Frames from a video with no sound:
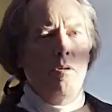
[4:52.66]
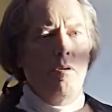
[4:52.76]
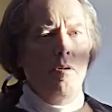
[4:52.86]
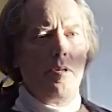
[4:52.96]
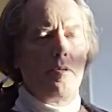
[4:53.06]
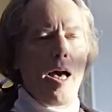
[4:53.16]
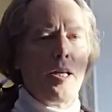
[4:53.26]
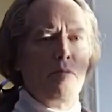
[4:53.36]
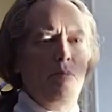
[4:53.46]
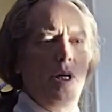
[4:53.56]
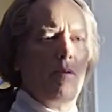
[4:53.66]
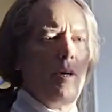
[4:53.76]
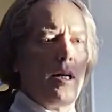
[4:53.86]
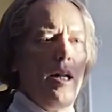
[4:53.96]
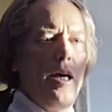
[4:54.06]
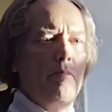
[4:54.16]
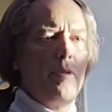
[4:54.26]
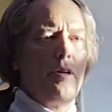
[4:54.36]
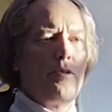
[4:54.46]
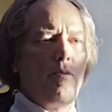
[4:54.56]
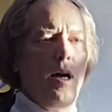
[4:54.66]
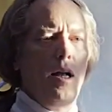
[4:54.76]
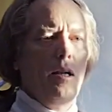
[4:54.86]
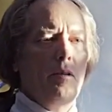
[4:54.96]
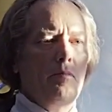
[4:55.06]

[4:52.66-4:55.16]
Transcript: Or is that being reclaimed as well?